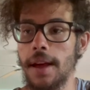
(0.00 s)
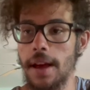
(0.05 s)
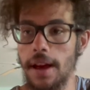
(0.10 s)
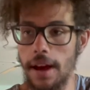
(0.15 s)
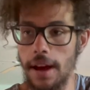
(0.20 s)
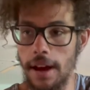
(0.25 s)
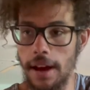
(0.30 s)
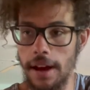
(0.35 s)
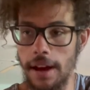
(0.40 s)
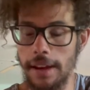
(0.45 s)

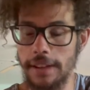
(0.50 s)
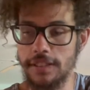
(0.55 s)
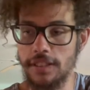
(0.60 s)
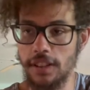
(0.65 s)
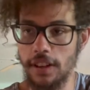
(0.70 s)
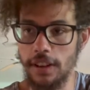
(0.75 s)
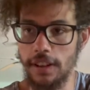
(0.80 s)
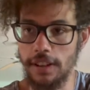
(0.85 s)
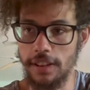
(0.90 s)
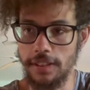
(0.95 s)
uh, I
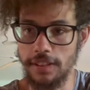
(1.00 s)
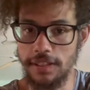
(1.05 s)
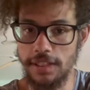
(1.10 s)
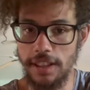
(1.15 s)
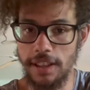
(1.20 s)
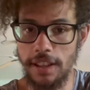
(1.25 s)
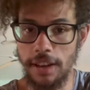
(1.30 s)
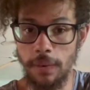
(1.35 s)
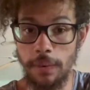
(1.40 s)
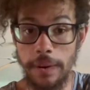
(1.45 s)
started to see
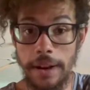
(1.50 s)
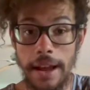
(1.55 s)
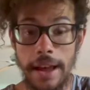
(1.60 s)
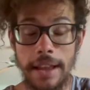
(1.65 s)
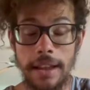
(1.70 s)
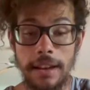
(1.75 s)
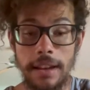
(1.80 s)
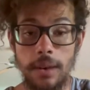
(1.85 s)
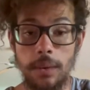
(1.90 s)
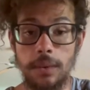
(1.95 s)
that
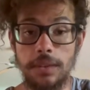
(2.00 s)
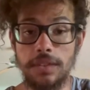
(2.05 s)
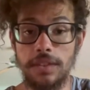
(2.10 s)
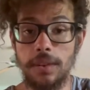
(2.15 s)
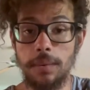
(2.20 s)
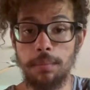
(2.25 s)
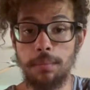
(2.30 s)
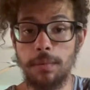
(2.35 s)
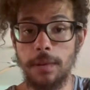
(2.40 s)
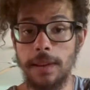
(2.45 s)
reality was
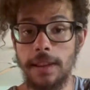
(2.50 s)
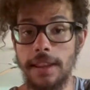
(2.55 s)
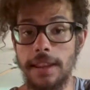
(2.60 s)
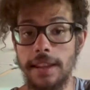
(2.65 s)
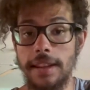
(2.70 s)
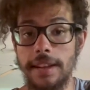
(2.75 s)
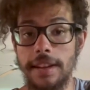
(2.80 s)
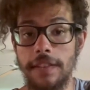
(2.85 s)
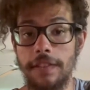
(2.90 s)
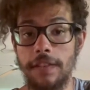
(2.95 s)
completely
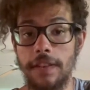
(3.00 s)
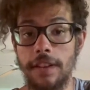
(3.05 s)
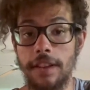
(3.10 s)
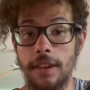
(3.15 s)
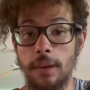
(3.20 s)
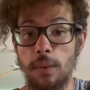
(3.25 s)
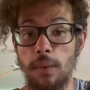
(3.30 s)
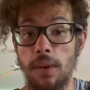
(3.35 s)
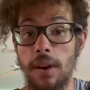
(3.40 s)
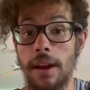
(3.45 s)
different
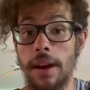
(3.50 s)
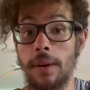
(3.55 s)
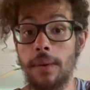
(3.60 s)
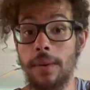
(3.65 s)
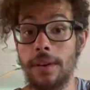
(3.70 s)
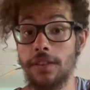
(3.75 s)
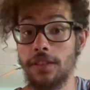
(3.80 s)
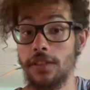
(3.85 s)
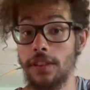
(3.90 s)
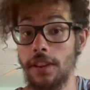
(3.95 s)
than what I
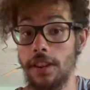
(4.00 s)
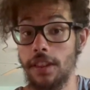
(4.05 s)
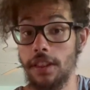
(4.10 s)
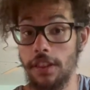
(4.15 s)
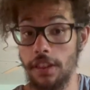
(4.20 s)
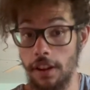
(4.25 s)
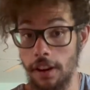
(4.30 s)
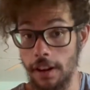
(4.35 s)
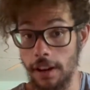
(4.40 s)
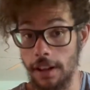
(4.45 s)
originally
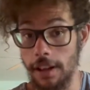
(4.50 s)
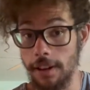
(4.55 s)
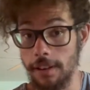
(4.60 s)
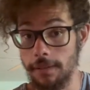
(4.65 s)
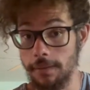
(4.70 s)
thought.